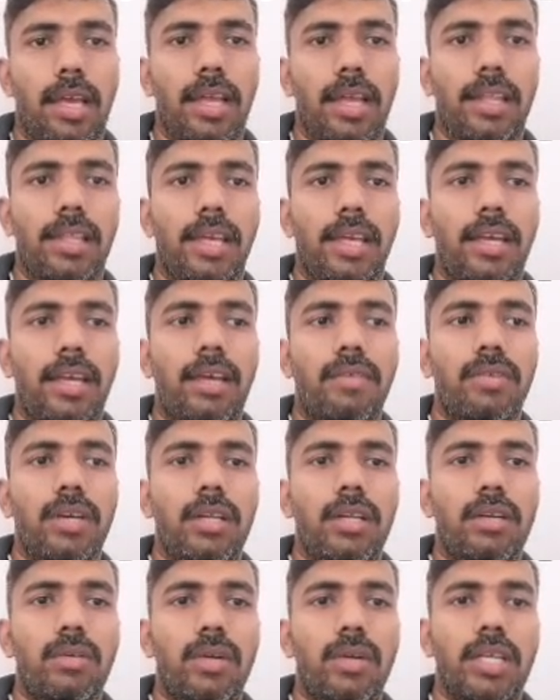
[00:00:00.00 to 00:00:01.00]
and they given
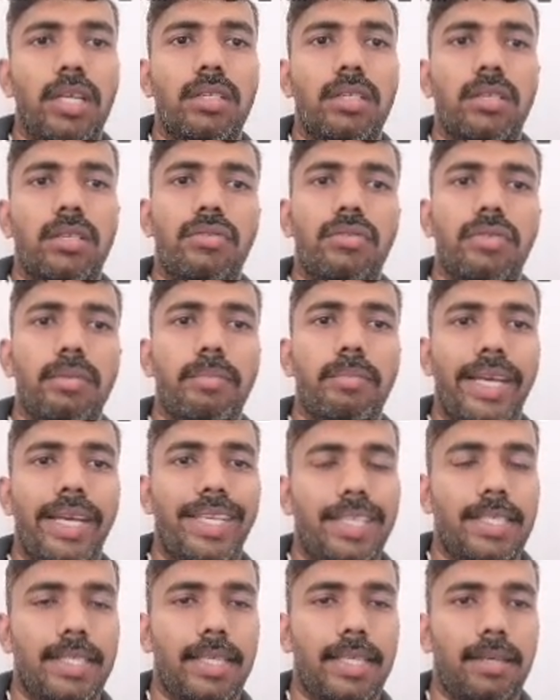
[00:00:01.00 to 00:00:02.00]
a notation of a
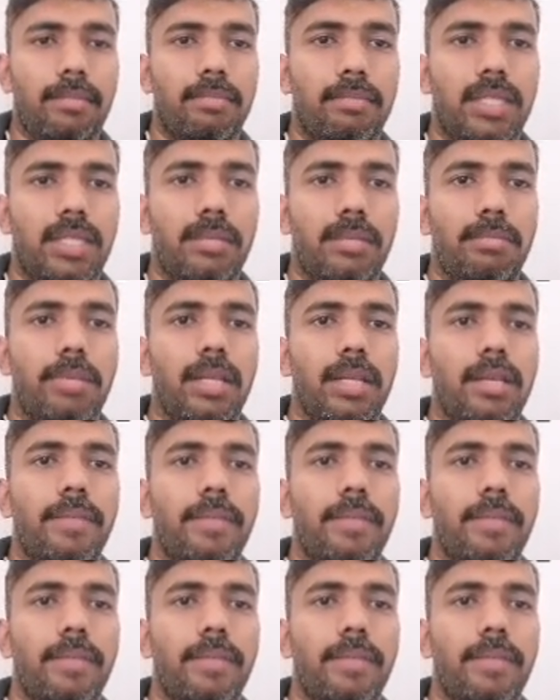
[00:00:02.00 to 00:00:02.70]
minus symbol.